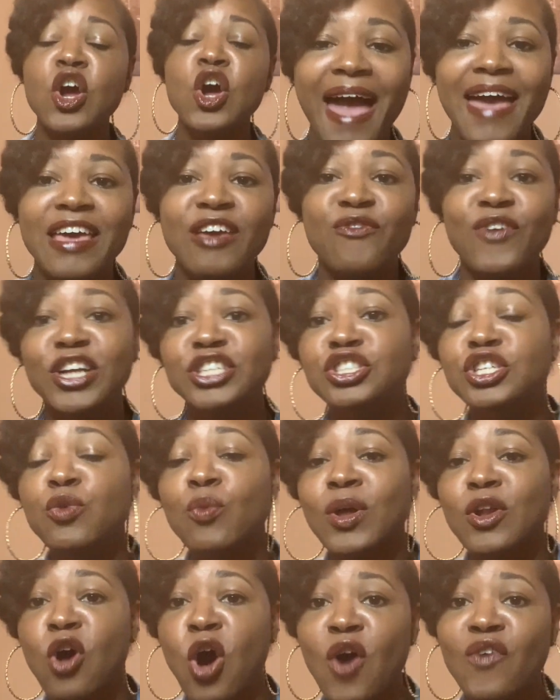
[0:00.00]
eventually
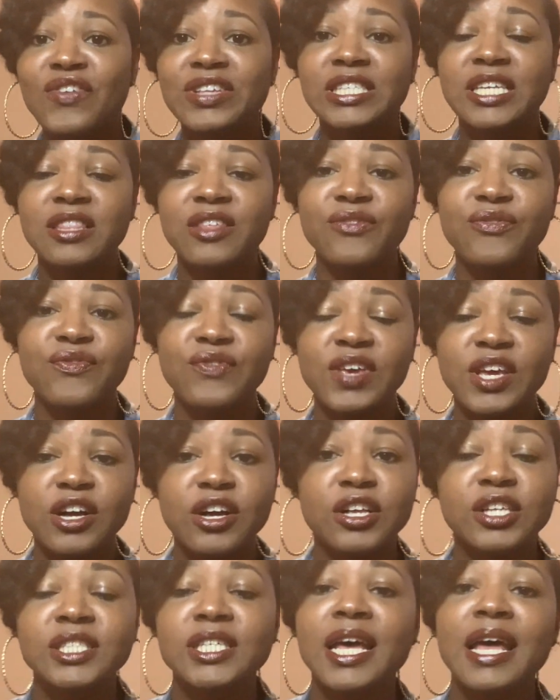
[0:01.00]
went off into the
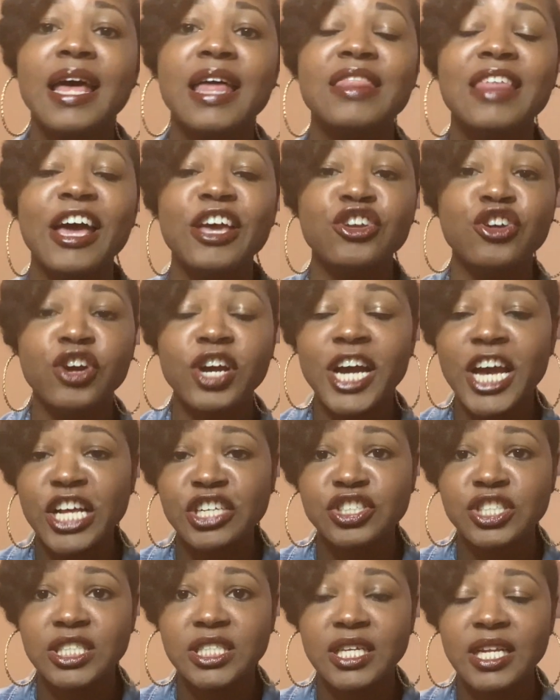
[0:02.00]
fields that you're
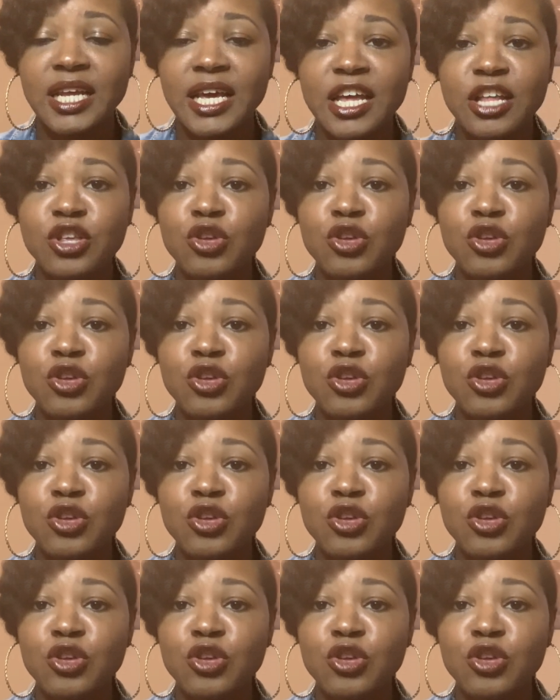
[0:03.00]
interested in,